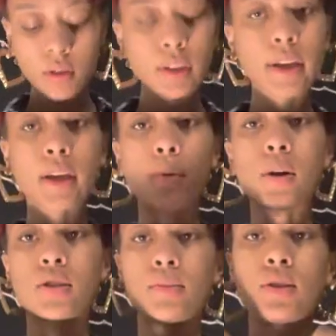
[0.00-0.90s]
yeah y'all
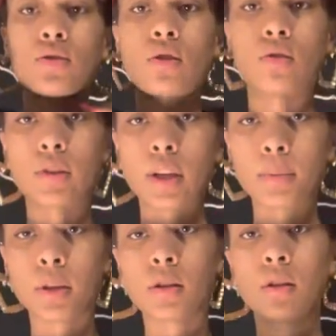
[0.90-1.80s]
watching me shuck on
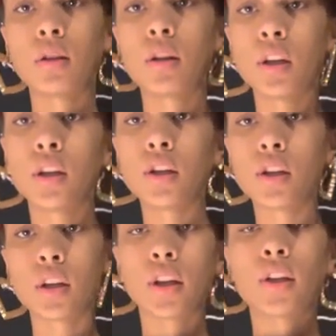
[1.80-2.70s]
camera
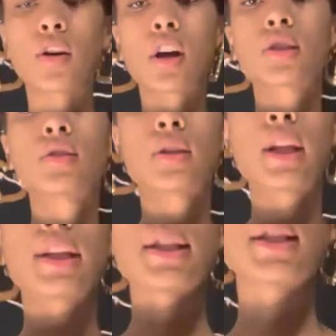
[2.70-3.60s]
and you can also do like this